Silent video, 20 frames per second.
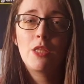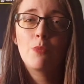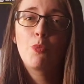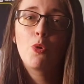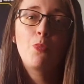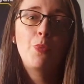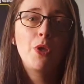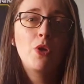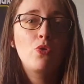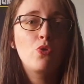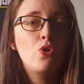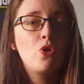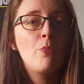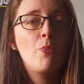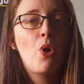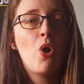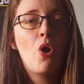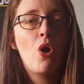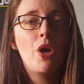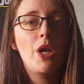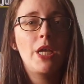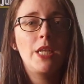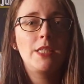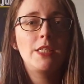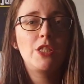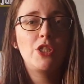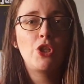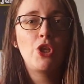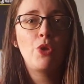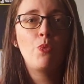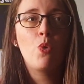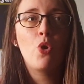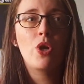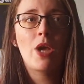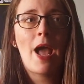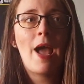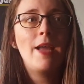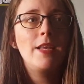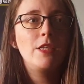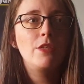the puppy grow more and see what
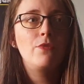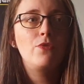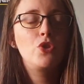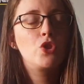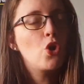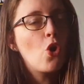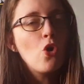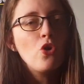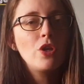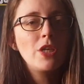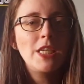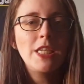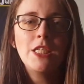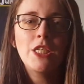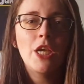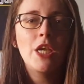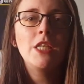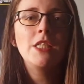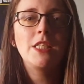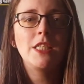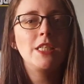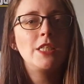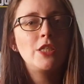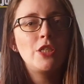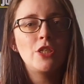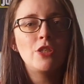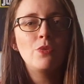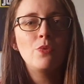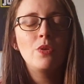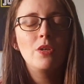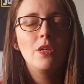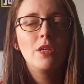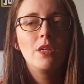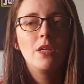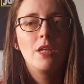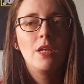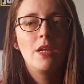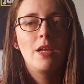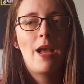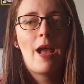kind of dog he turns into.
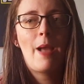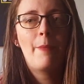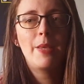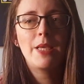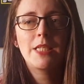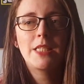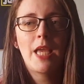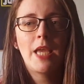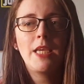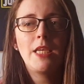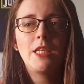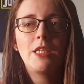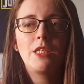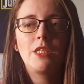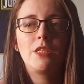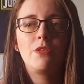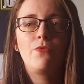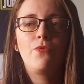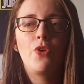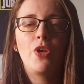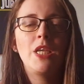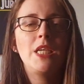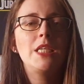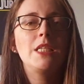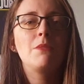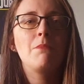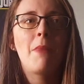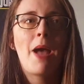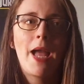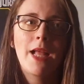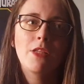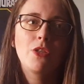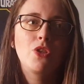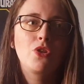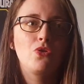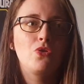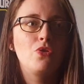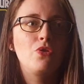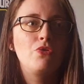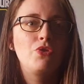I'm excited for his
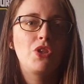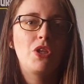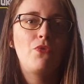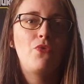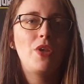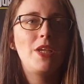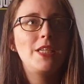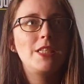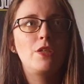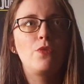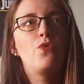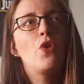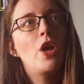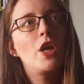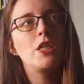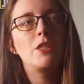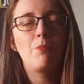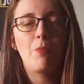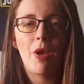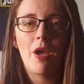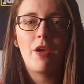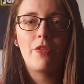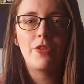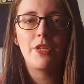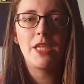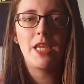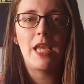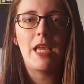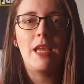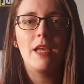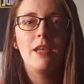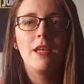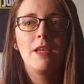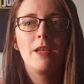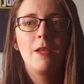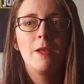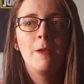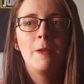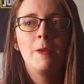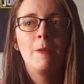milestones and for his first birthday.
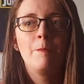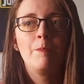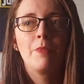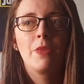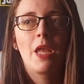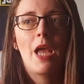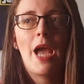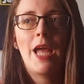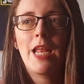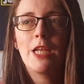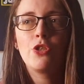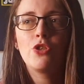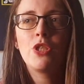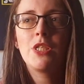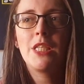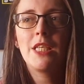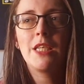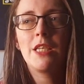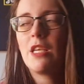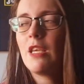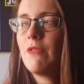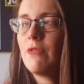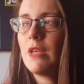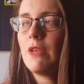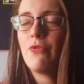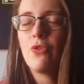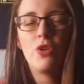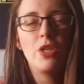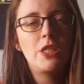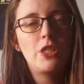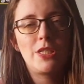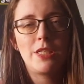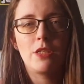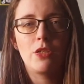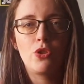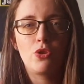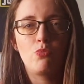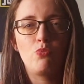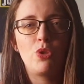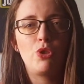And I just think even if there is still
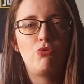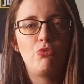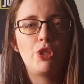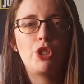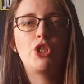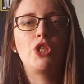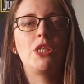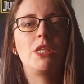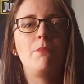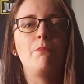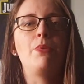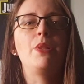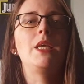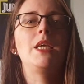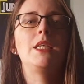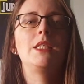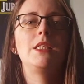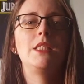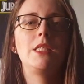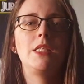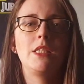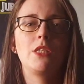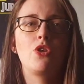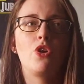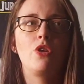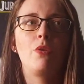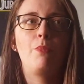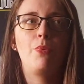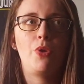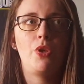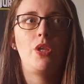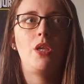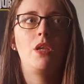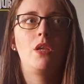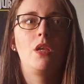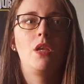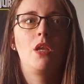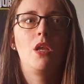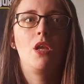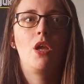some restrictions in place, this is going to be
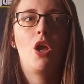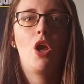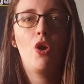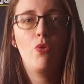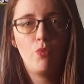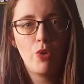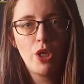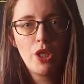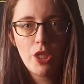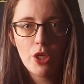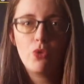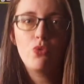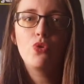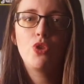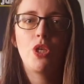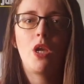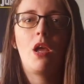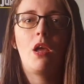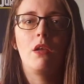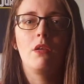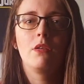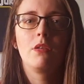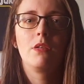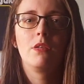a really good year.